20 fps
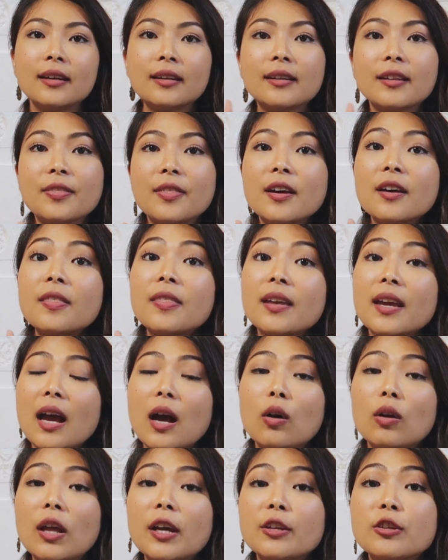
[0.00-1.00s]
The third thing
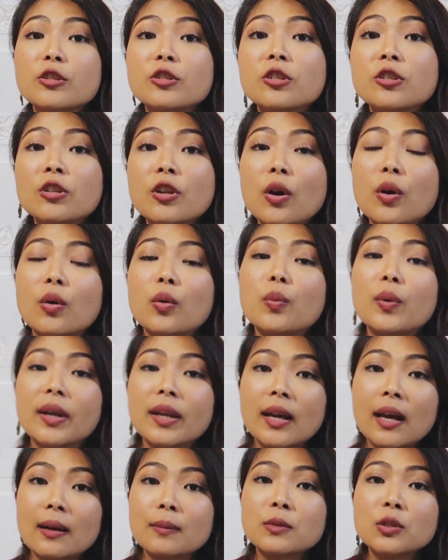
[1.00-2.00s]
I would like you to know when
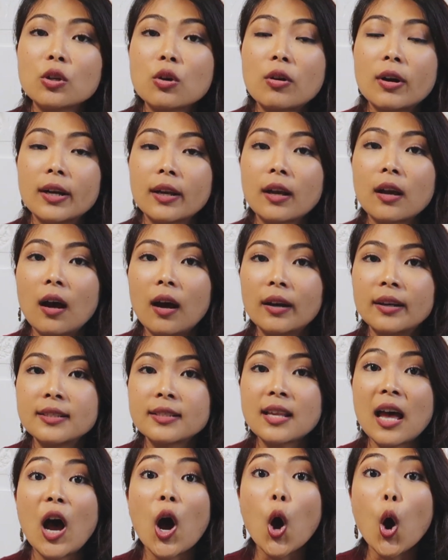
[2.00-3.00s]
it comes to credit card is
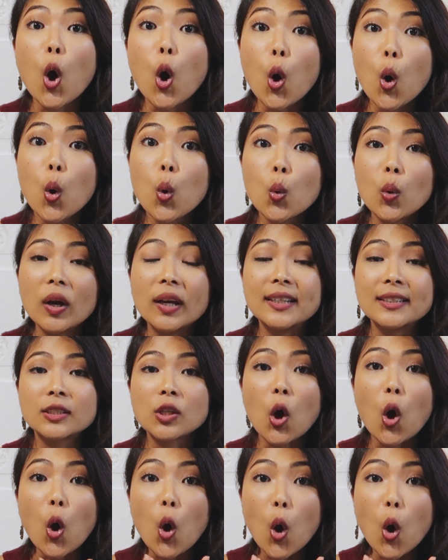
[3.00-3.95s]
that always